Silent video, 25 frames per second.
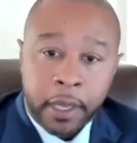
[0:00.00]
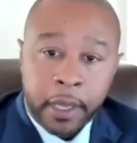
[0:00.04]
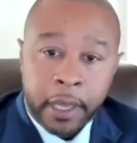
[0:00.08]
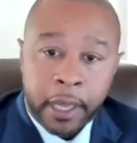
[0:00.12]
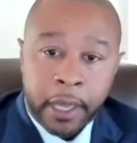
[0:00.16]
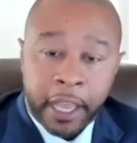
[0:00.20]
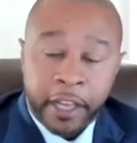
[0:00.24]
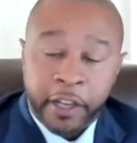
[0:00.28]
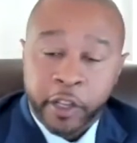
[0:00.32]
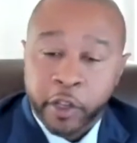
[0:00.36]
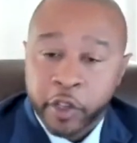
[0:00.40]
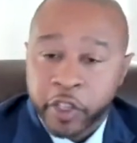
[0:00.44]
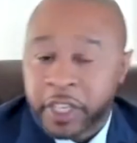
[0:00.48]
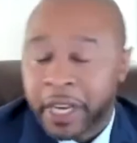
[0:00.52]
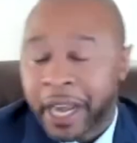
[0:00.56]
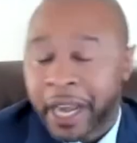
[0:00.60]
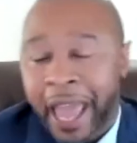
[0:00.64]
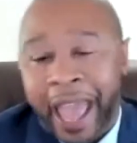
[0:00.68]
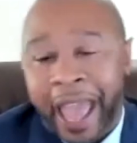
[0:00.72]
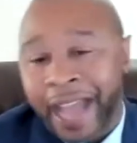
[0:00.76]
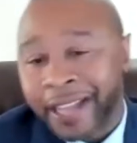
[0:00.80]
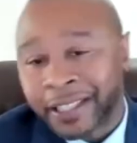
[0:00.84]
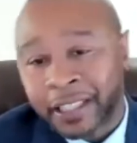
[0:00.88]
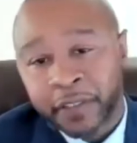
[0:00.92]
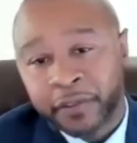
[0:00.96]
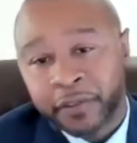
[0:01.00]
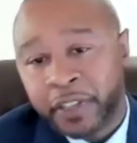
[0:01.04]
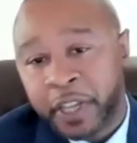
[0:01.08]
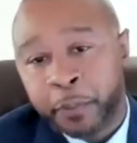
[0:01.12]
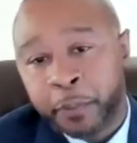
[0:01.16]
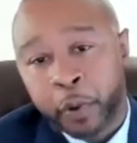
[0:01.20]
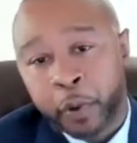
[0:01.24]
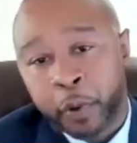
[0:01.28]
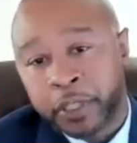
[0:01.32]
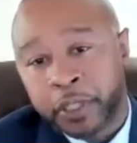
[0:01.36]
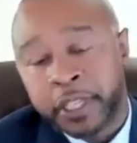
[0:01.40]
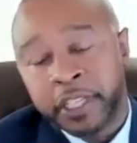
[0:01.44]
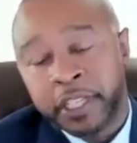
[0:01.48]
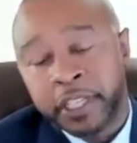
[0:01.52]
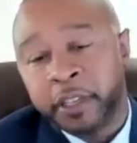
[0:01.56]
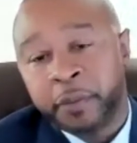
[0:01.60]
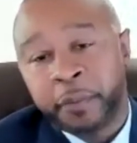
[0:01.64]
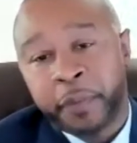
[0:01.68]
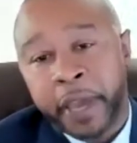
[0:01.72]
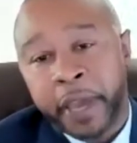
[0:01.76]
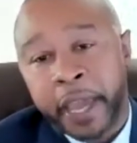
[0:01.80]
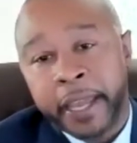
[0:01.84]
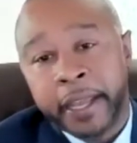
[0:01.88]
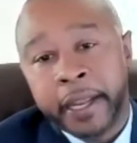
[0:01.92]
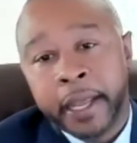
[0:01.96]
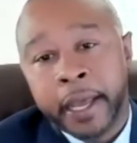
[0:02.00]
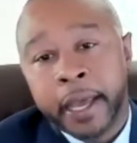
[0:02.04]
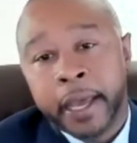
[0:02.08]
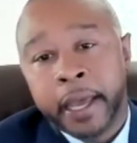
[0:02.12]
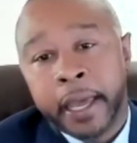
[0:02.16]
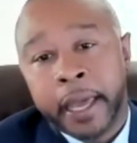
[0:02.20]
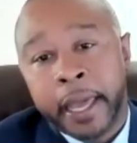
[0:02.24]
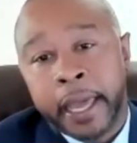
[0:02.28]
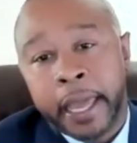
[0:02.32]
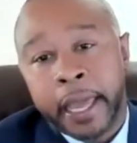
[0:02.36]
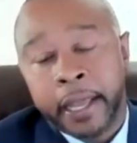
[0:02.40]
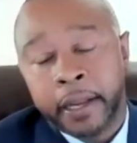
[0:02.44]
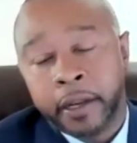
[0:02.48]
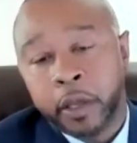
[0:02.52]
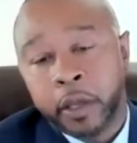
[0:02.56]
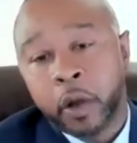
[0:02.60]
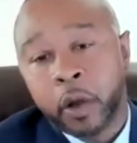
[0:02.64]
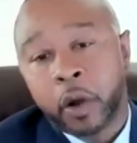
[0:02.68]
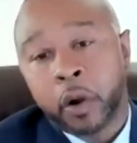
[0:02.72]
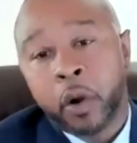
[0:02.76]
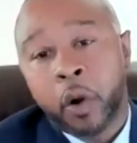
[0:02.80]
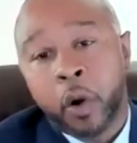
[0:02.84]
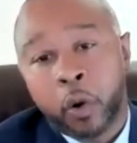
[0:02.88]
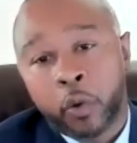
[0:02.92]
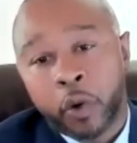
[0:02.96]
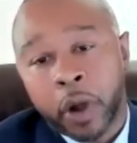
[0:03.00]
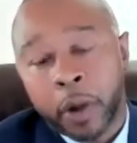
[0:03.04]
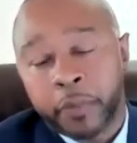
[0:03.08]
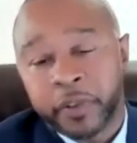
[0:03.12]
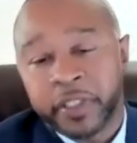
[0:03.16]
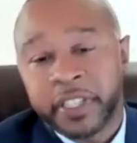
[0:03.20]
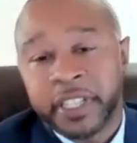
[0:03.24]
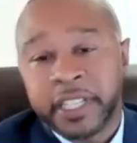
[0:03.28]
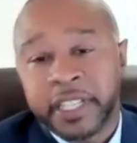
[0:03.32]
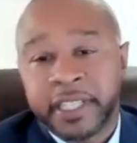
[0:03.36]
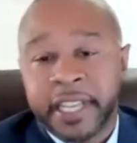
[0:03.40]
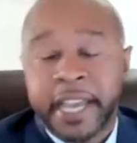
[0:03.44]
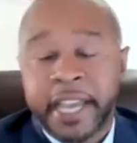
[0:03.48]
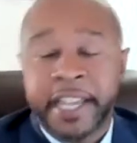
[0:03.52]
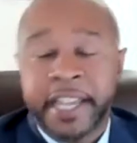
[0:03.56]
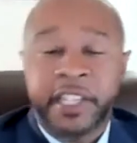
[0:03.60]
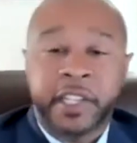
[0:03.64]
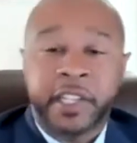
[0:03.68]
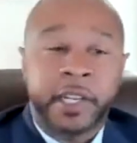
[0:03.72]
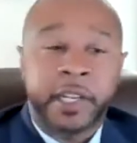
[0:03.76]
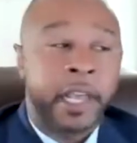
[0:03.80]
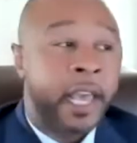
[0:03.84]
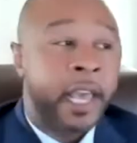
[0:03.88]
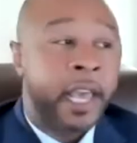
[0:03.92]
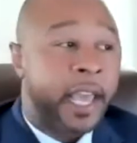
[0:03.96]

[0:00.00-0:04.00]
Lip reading: and you should actively participate in your own representation.